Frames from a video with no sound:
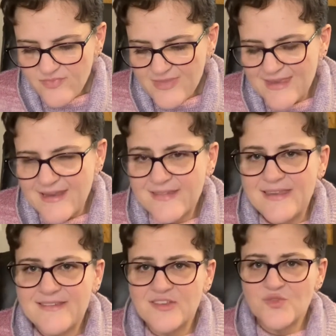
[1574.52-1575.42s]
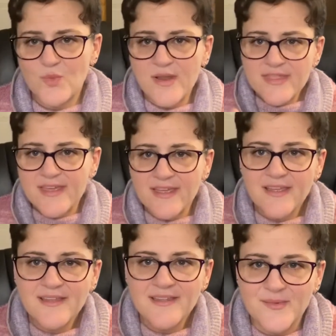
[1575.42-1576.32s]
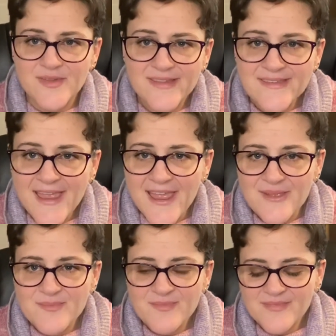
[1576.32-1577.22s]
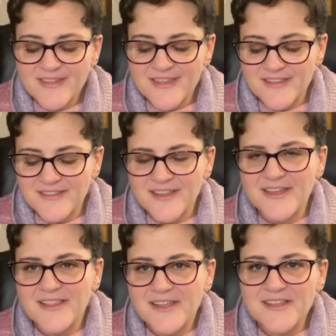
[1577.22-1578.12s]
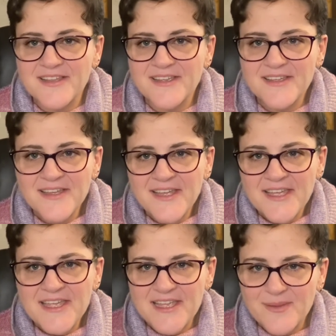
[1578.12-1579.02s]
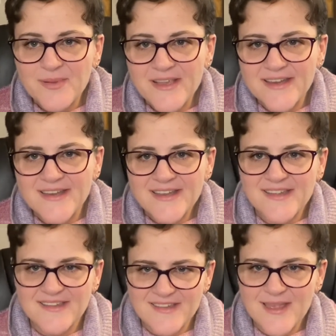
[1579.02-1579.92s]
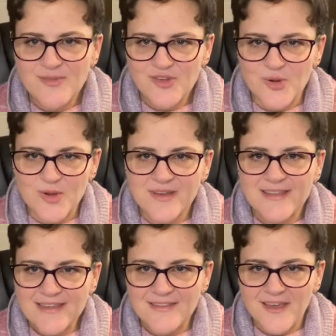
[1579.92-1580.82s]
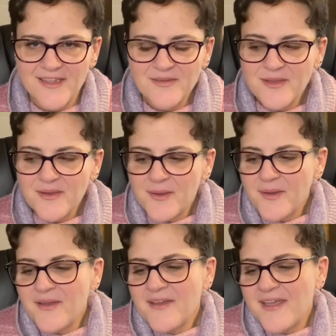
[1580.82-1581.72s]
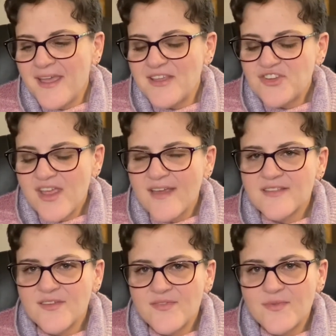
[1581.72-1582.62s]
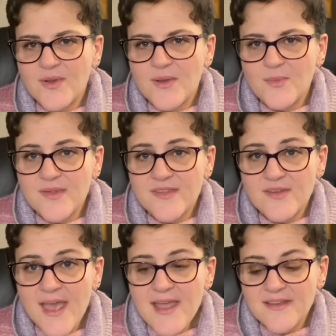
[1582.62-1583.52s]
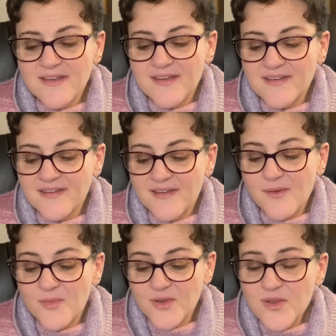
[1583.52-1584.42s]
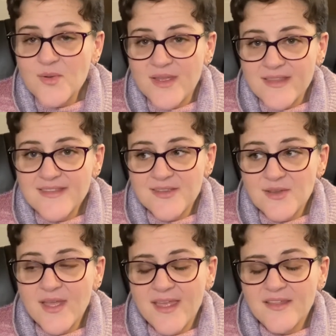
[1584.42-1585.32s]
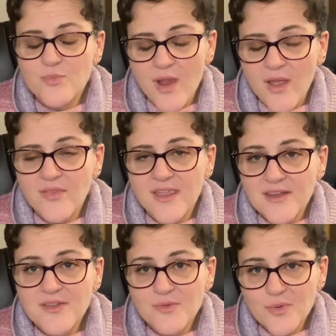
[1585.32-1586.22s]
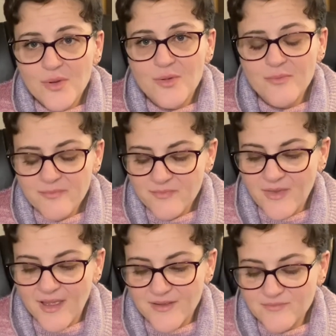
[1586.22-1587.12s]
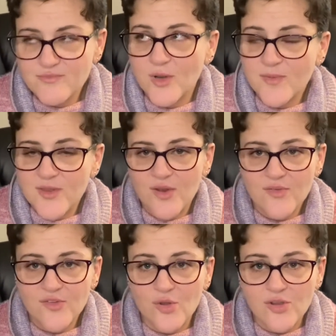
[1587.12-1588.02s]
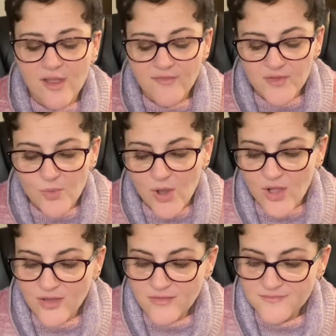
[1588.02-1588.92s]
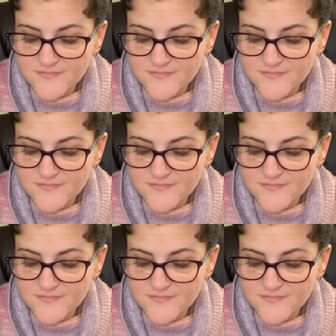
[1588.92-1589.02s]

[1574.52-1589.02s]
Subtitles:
And I said, he stitched one thing, it was his name, and luckily he completed it because his name's short, Eli. And she asked if we still had it, and we do. It still hangs proudly in his room. I went upstairs and stole it off his wall.